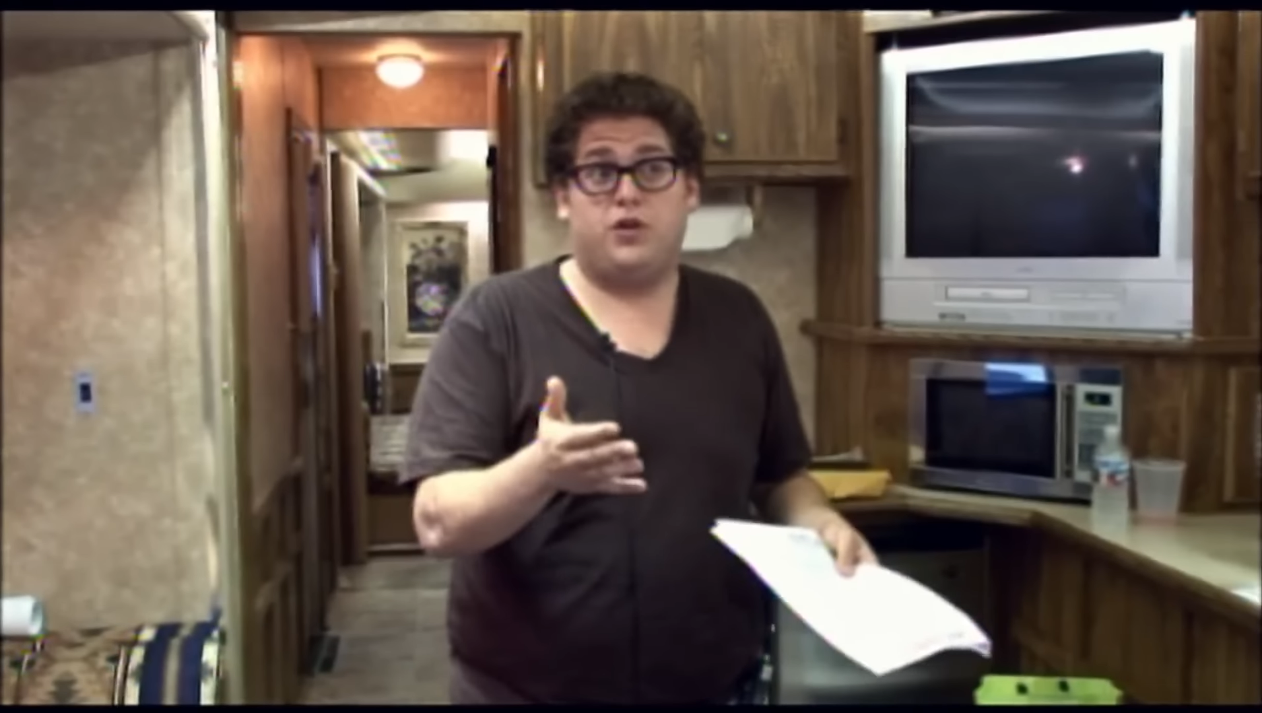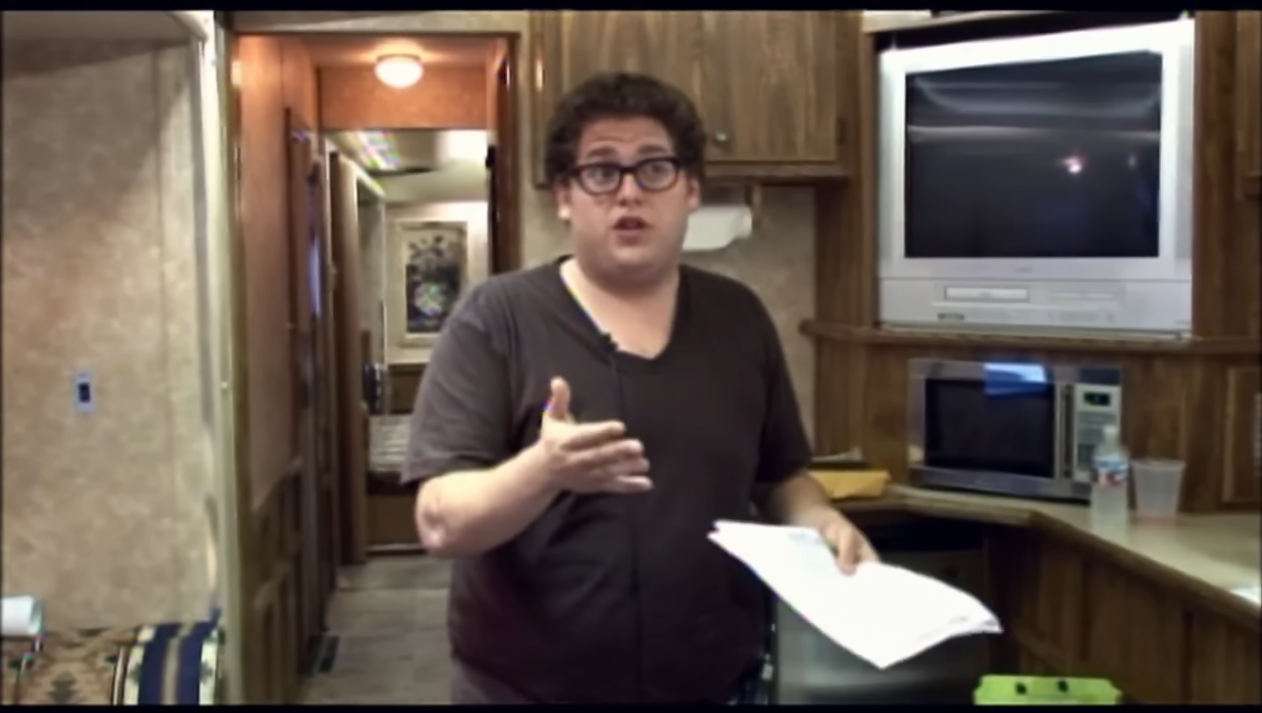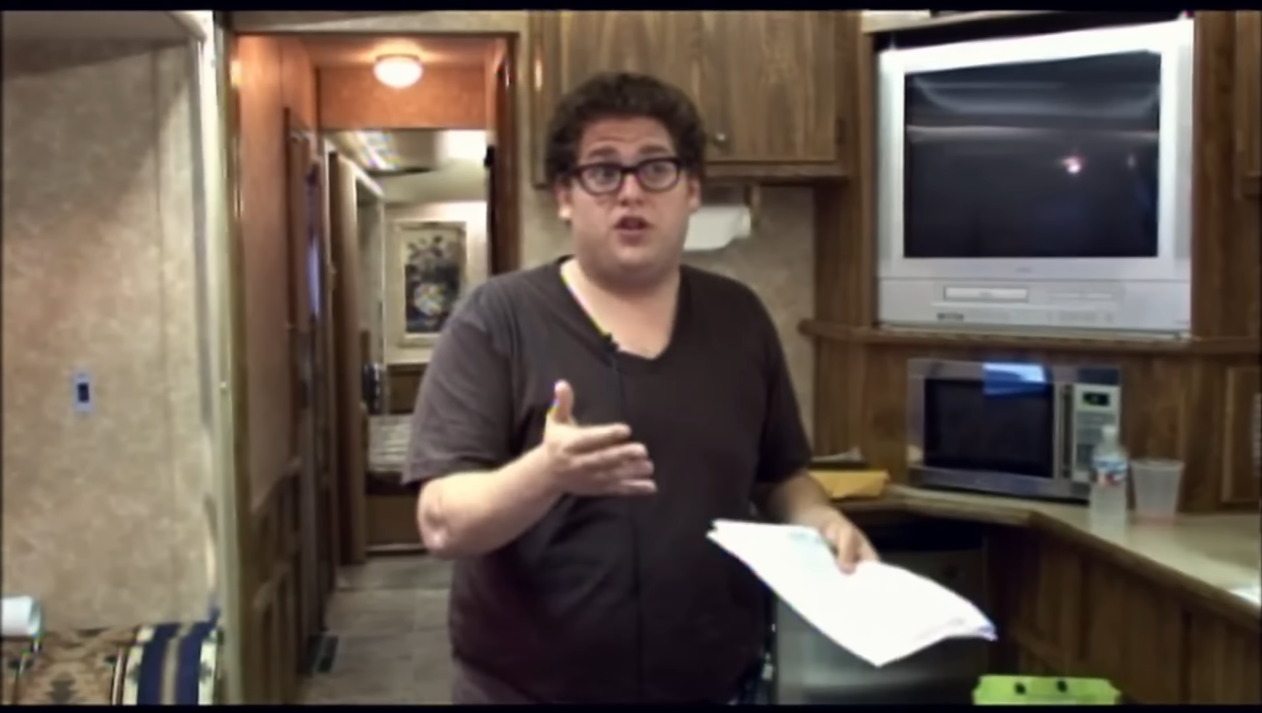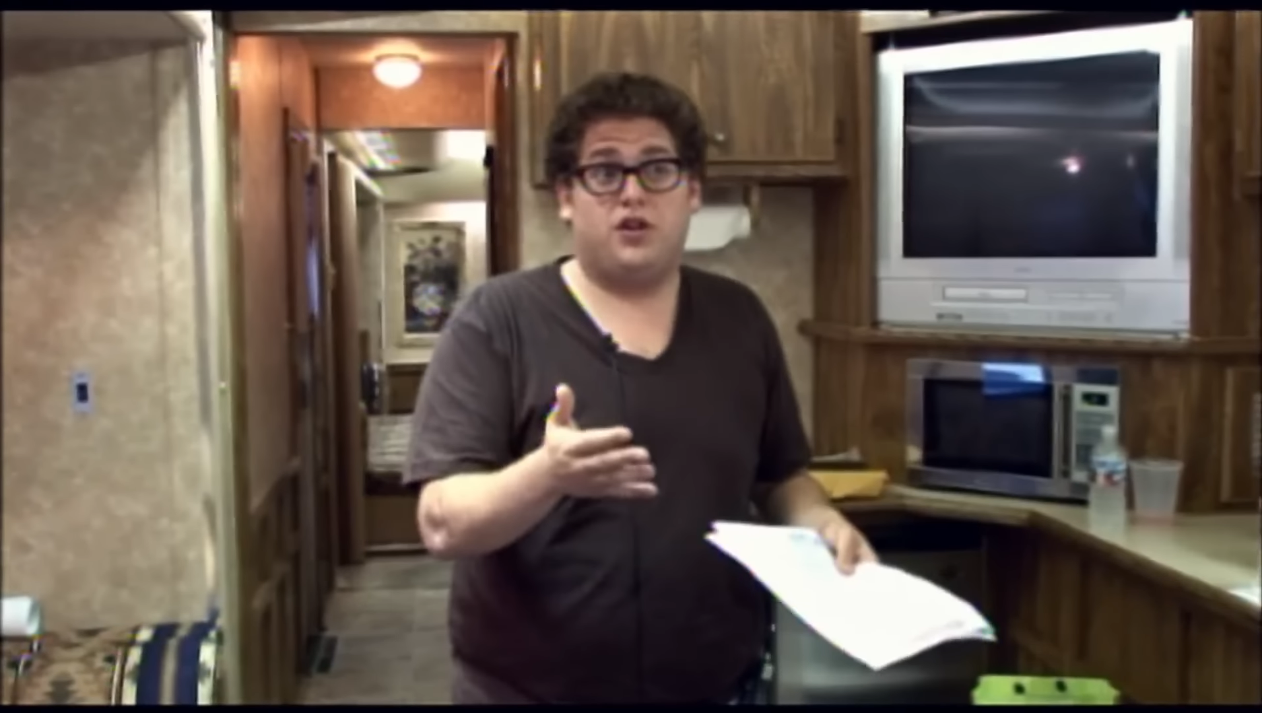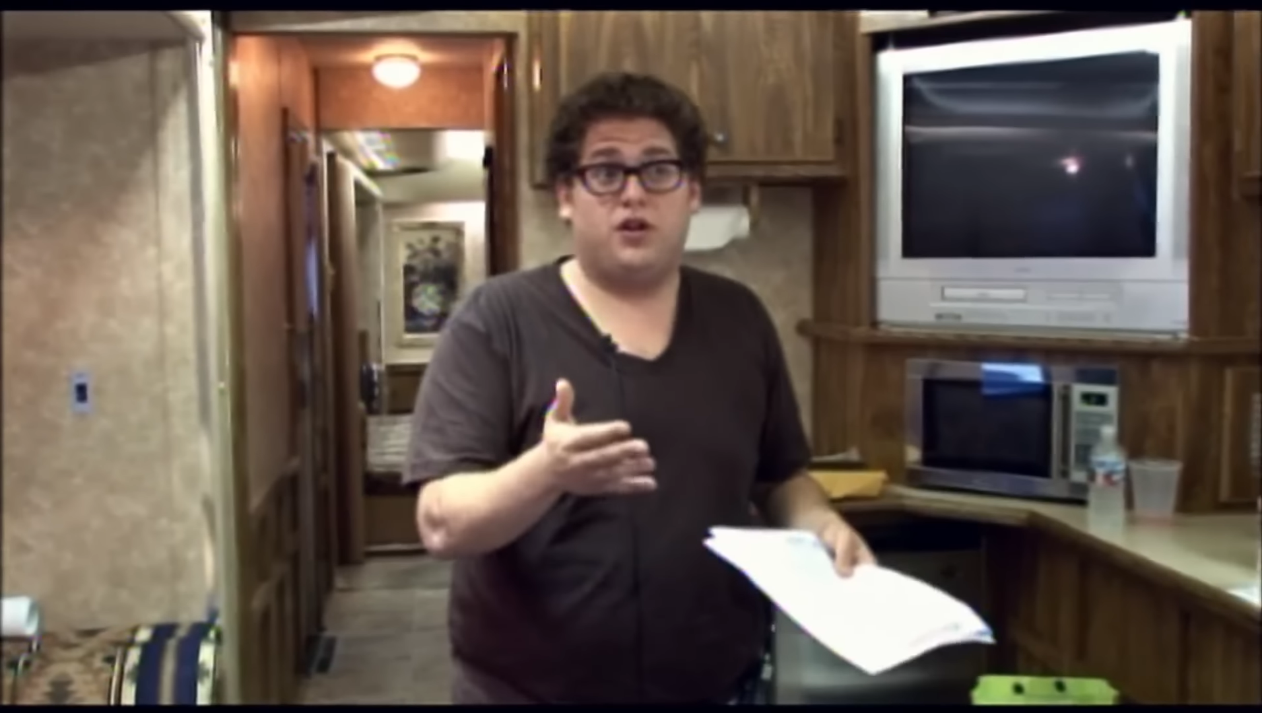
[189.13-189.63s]

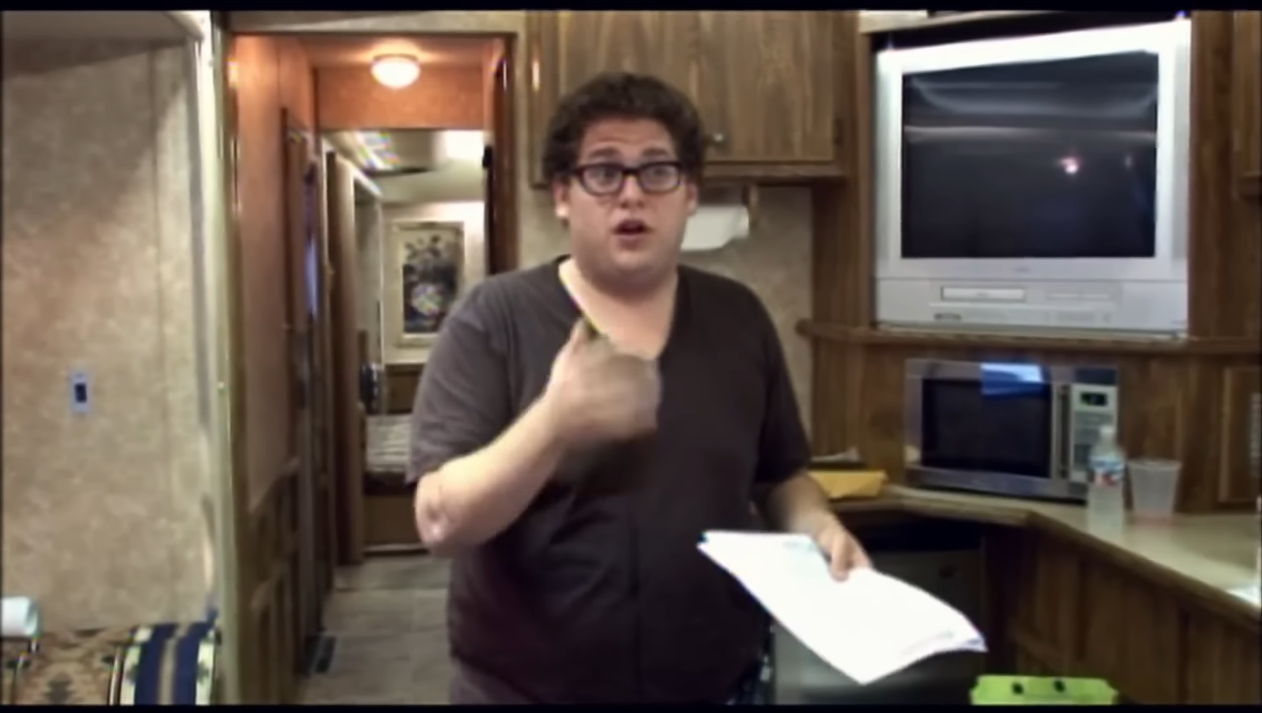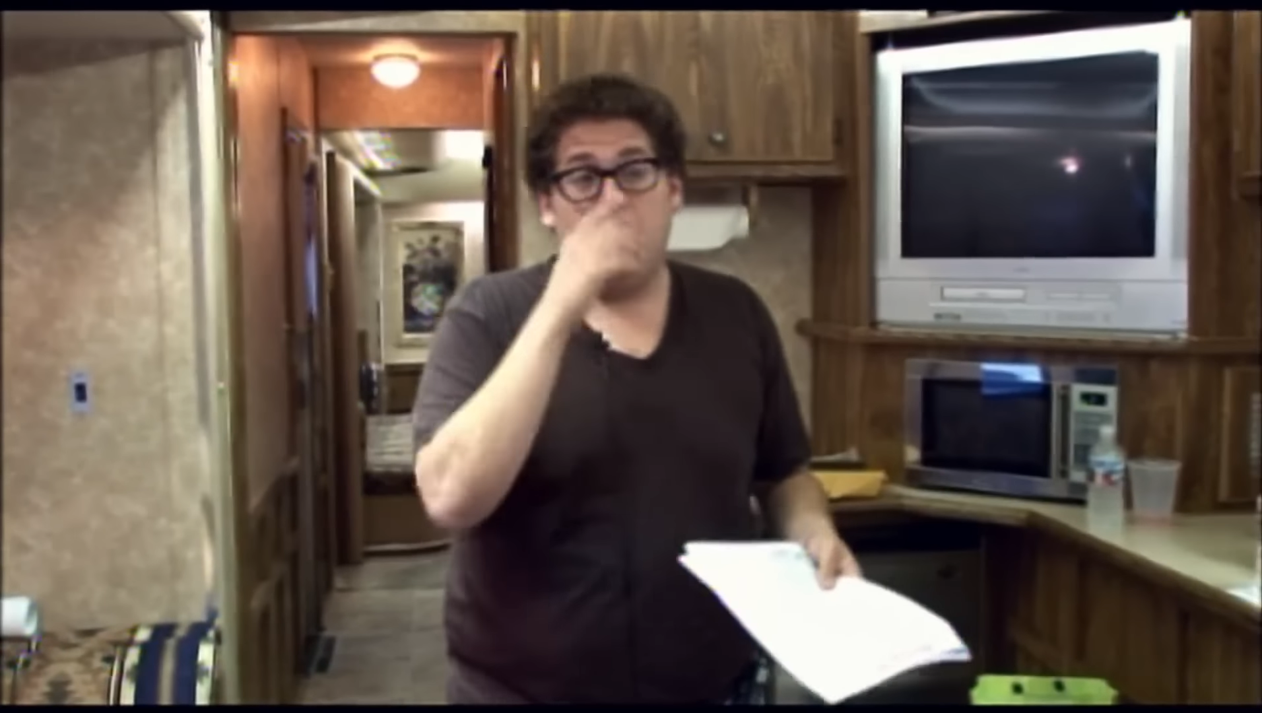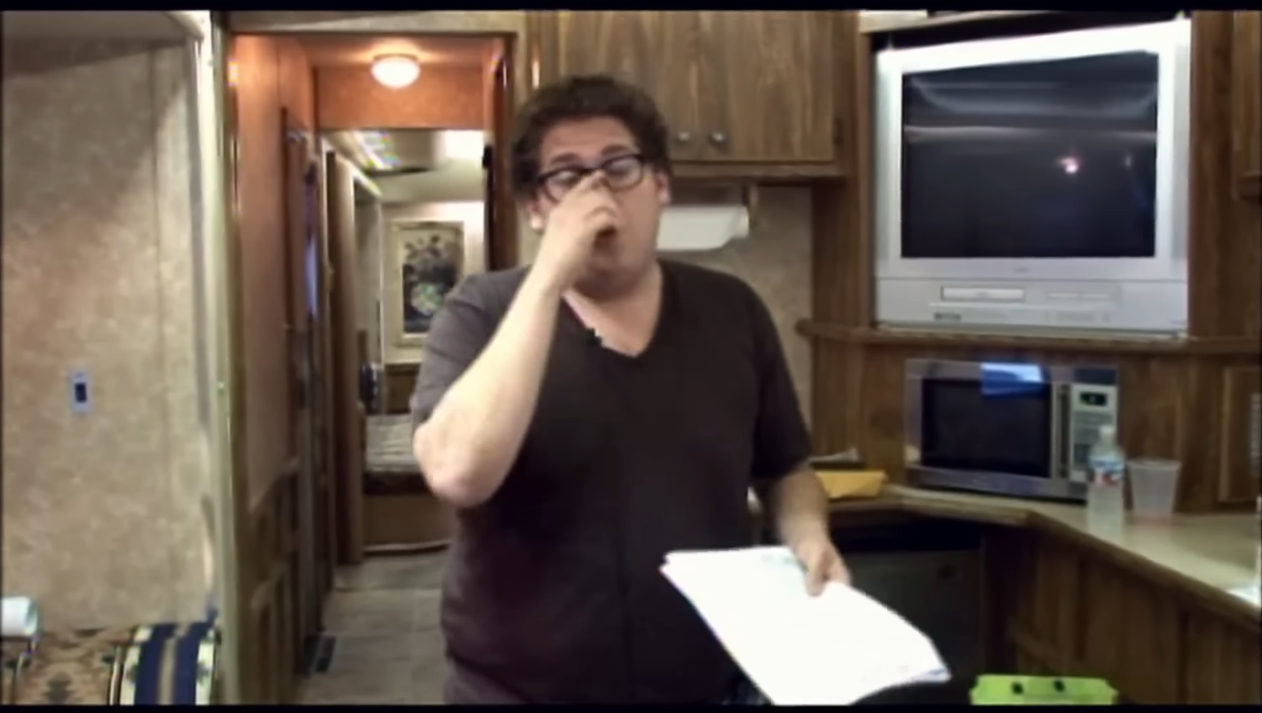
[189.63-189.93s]
with each other.